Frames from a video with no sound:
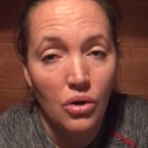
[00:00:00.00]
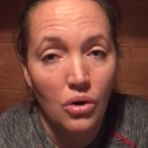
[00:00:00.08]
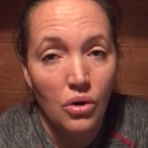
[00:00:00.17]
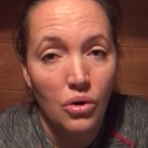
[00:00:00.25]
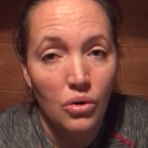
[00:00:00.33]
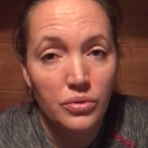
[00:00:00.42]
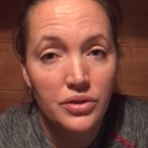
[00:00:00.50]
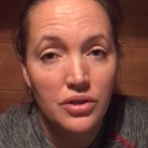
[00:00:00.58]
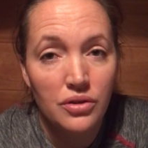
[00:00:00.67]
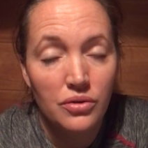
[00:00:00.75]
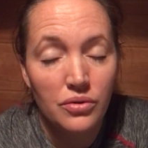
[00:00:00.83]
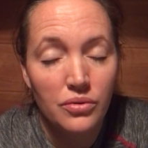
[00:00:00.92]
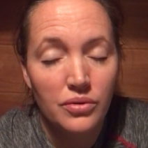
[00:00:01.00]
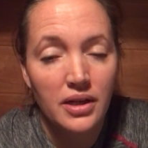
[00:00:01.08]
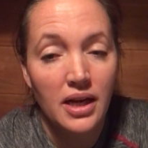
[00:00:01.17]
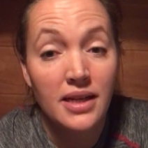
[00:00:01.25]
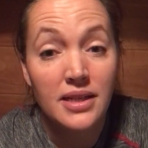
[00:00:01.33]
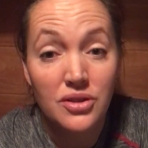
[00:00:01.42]
hold to
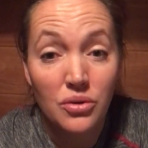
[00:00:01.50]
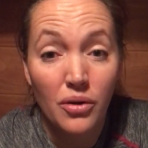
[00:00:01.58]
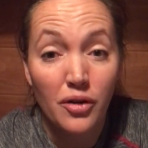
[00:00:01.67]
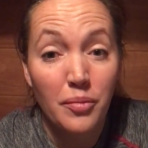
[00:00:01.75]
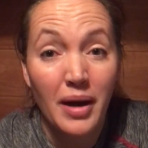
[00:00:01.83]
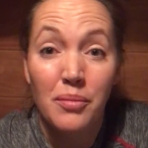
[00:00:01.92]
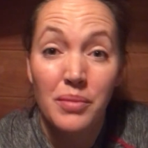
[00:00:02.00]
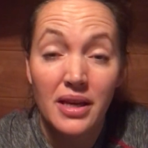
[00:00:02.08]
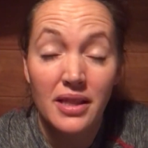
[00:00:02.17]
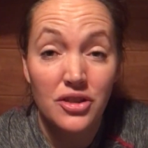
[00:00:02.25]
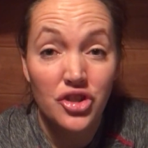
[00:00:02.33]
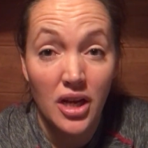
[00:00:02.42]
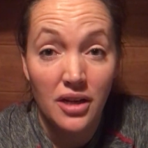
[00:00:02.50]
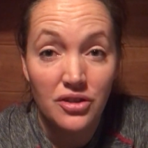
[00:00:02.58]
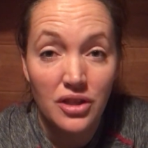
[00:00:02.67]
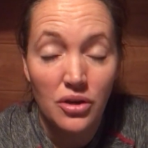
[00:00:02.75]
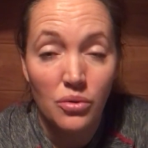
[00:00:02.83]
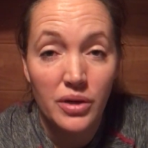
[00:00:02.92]
Gandhi's quote about being the
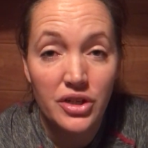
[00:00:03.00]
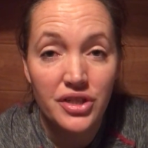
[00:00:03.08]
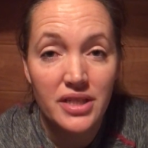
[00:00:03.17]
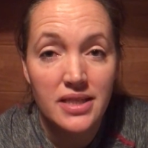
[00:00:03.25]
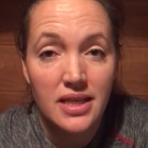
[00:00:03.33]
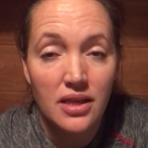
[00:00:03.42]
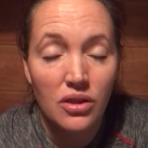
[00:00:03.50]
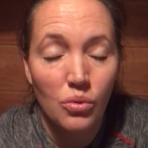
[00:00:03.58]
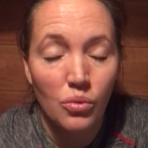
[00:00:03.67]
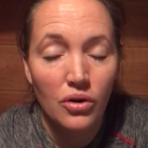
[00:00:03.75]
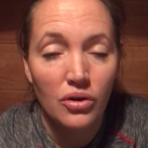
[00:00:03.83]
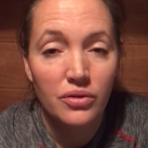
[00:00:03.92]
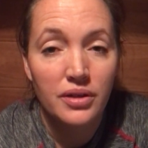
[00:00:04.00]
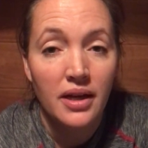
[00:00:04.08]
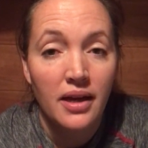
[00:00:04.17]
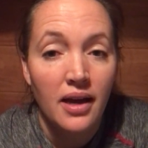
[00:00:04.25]
change that you wish to see in the world.